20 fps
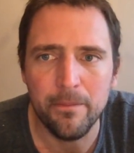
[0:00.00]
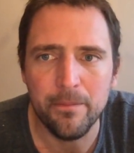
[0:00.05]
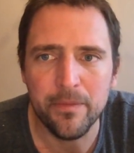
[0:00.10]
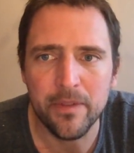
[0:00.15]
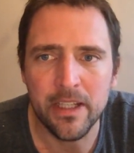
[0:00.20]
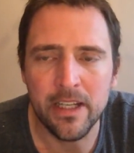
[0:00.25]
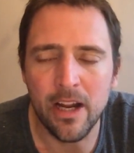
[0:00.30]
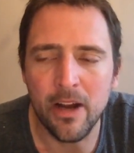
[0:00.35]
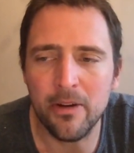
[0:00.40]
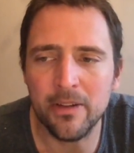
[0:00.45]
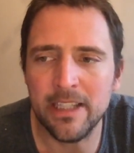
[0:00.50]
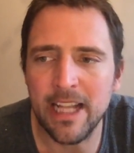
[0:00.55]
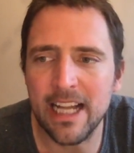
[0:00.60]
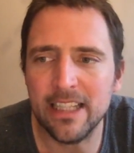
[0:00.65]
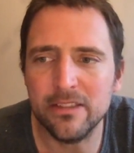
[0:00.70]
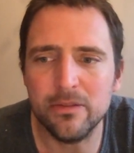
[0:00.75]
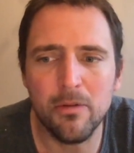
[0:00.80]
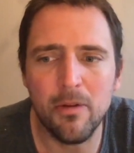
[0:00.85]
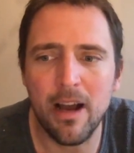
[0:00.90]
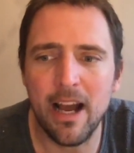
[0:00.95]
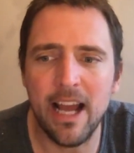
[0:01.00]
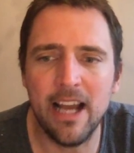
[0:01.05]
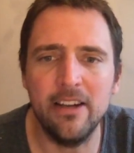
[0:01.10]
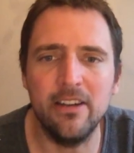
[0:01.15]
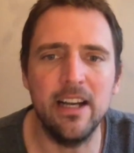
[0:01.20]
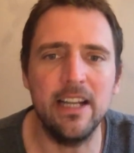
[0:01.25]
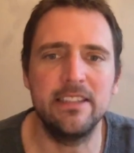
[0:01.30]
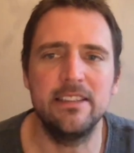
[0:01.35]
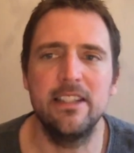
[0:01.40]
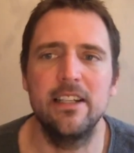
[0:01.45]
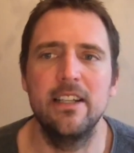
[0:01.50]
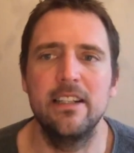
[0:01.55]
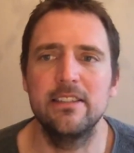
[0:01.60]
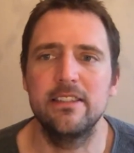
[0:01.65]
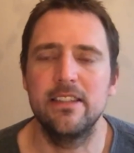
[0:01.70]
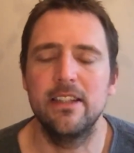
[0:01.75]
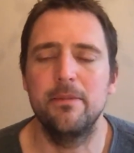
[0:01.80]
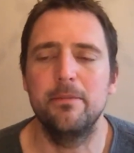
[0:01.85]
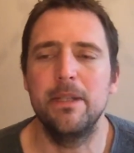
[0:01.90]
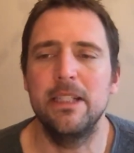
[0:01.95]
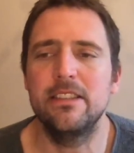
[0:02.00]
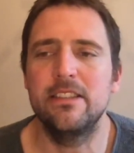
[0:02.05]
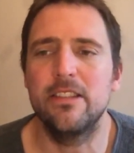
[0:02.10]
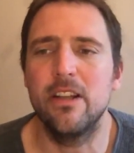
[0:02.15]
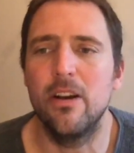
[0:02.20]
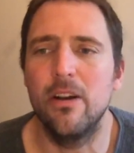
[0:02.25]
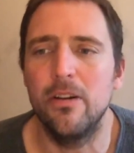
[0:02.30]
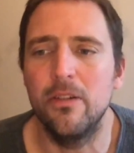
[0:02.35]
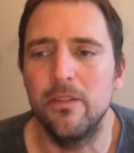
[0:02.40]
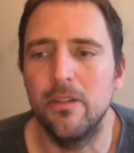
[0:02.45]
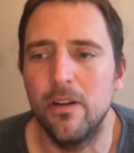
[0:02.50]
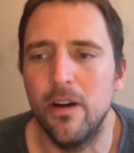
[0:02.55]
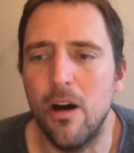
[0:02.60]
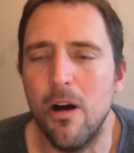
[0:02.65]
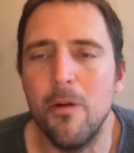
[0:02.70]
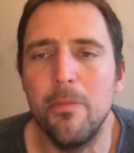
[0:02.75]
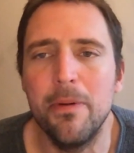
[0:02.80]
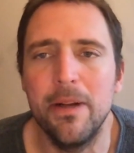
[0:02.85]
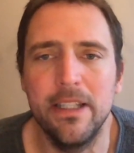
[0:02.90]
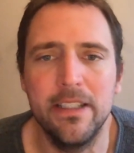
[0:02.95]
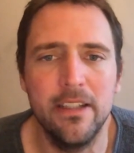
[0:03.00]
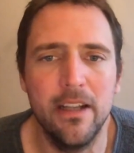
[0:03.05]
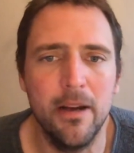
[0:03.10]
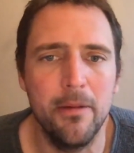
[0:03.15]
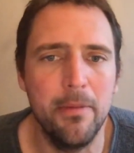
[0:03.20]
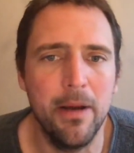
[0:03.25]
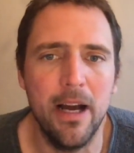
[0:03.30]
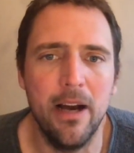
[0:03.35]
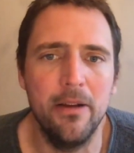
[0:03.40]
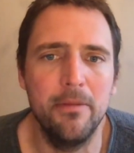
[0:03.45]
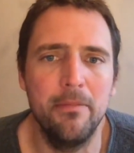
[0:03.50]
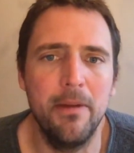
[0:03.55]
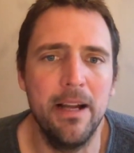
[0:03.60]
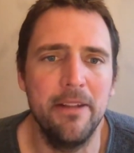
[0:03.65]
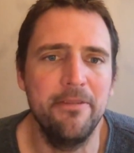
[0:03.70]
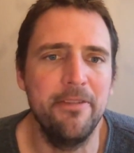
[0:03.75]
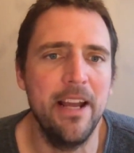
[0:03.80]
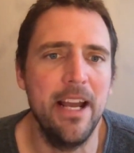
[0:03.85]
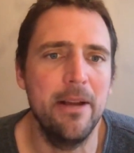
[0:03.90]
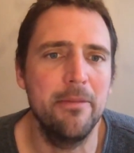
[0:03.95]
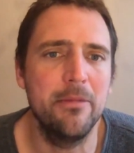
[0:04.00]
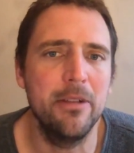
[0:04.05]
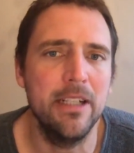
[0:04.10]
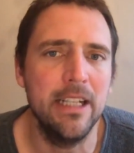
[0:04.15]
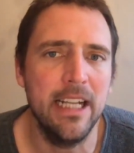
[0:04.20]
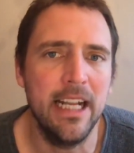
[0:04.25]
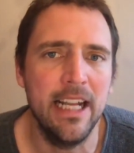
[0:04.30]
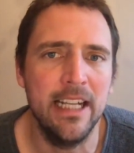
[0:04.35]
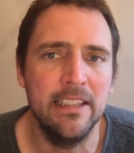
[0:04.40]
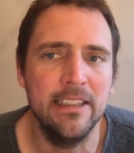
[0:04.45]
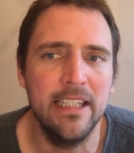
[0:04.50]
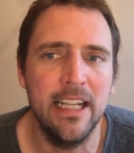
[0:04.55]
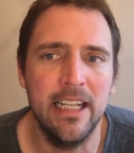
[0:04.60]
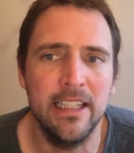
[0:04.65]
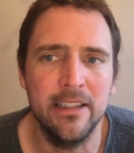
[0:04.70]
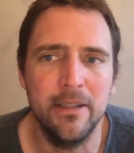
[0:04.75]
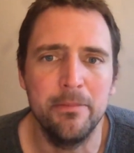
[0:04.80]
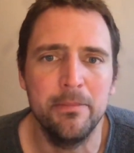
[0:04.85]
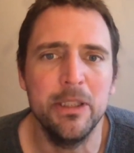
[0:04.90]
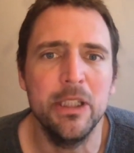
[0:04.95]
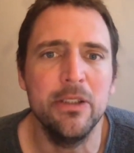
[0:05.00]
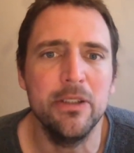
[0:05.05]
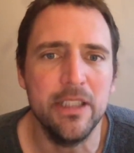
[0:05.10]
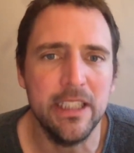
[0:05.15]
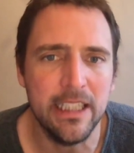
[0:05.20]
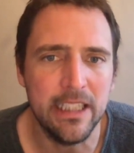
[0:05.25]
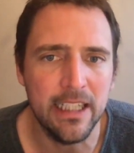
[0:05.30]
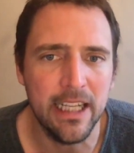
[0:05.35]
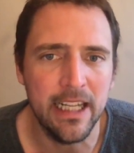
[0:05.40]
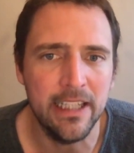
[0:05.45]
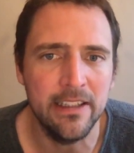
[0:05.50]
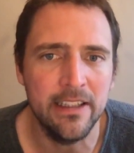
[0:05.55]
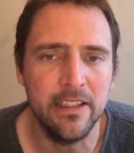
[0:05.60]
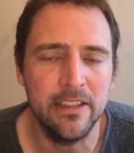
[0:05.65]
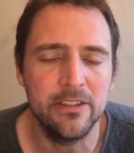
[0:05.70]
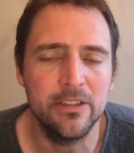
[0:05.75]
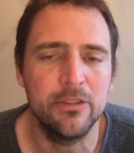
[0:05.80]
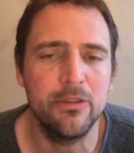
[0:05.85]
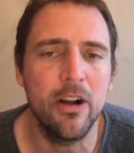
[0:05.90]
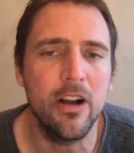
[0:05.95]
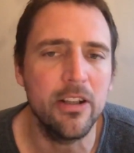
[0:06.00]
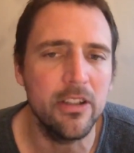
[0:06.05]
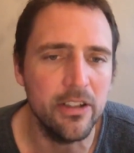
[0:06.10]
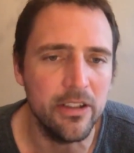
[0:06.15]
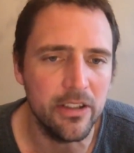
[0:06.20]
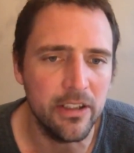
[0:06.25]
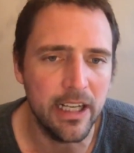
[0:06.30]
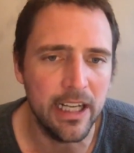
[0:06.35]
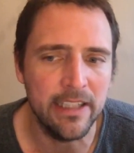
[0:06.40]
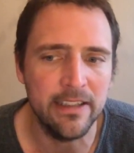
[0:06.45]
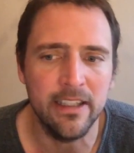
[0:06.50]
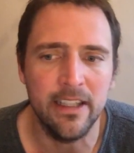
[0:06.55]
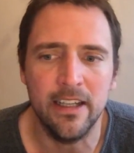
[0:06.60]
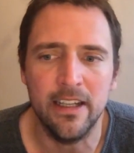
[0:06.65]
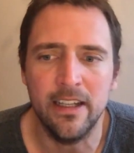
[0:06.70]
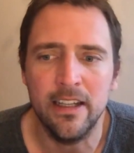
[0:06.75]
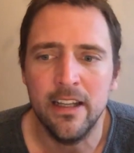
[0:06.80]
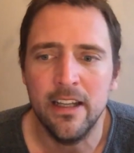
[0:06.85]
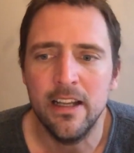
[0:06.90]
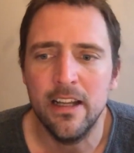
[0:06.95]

You know, and that's why I like to, to be so open about my family and, and the beauty and the struggle and the